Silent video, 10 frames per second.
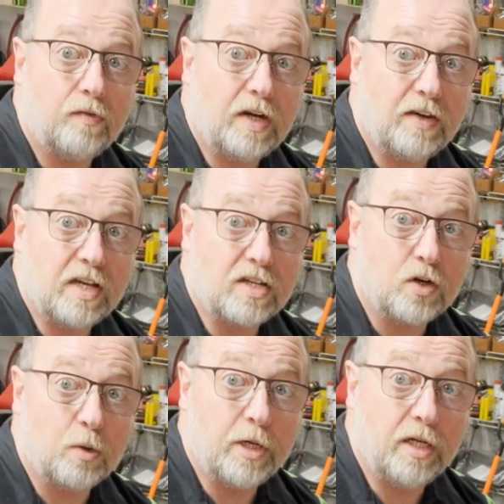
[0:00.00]
five thousand
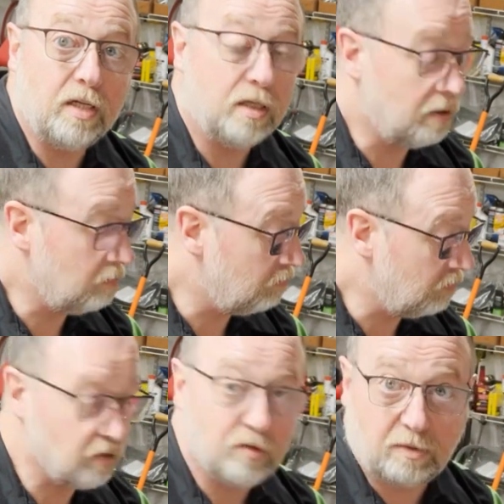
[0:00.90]
R P M,
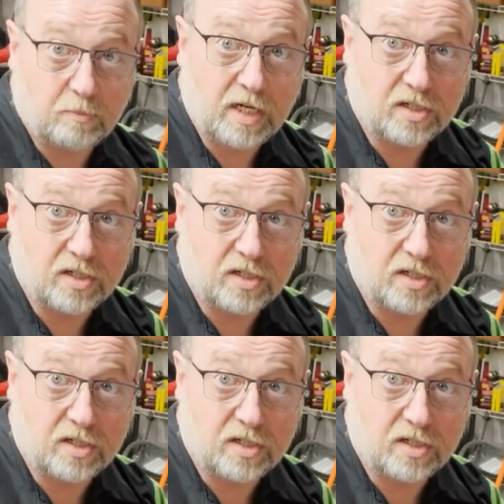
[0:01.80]
in my